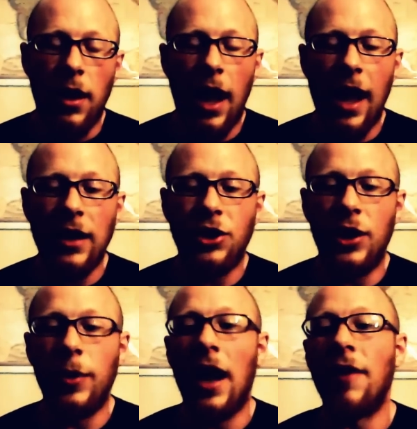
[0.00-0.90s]
and she
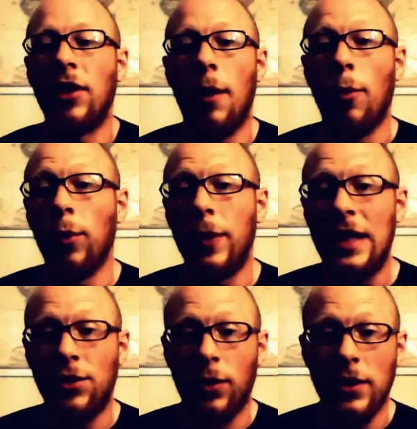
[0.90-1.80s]
would have a lot more
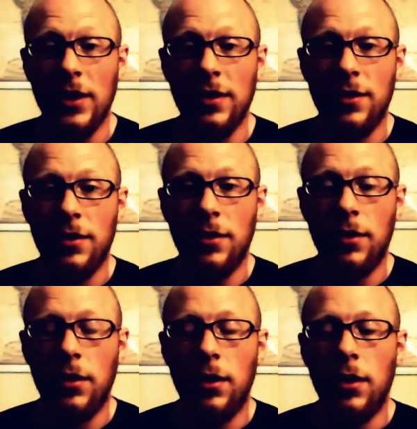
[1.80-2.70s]
resources.
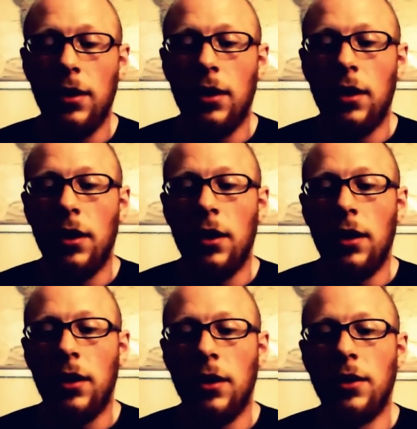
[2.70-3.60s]

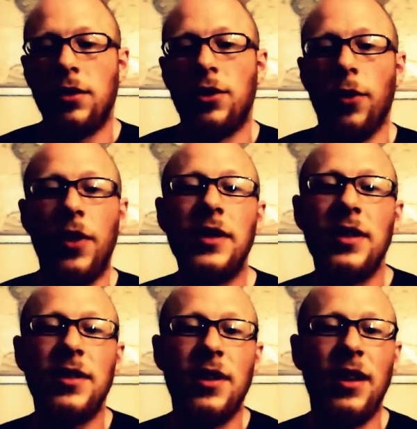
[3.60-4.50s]
So this
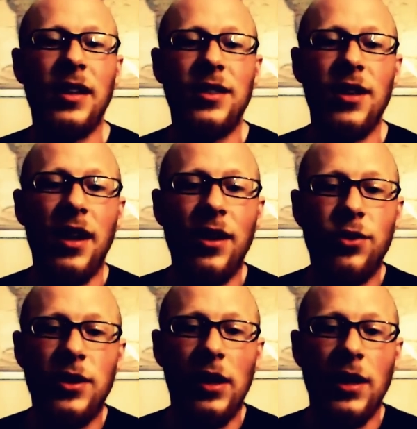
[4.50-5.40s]
is this is an
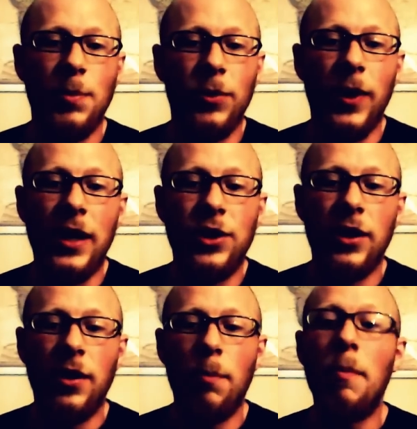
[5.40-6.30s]
interesting
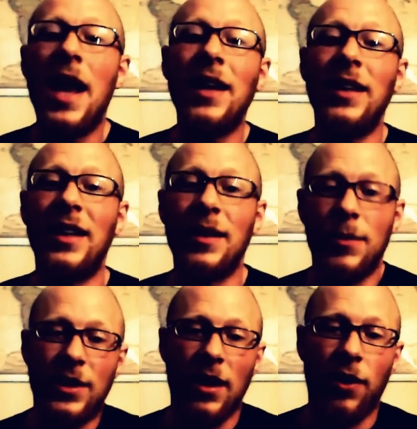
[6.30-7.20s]
exploration. Manny
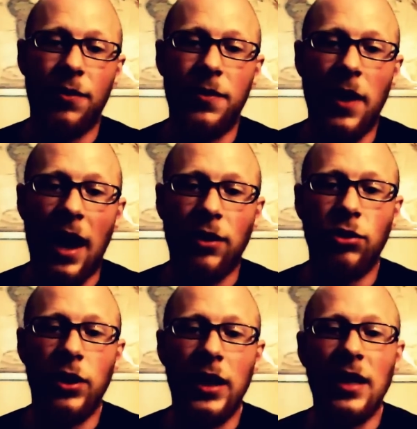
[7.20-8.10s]
himself
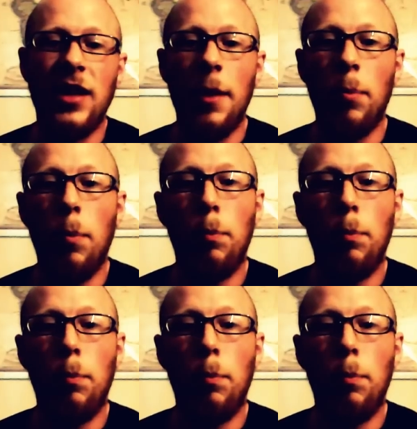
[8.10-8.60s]
actually is a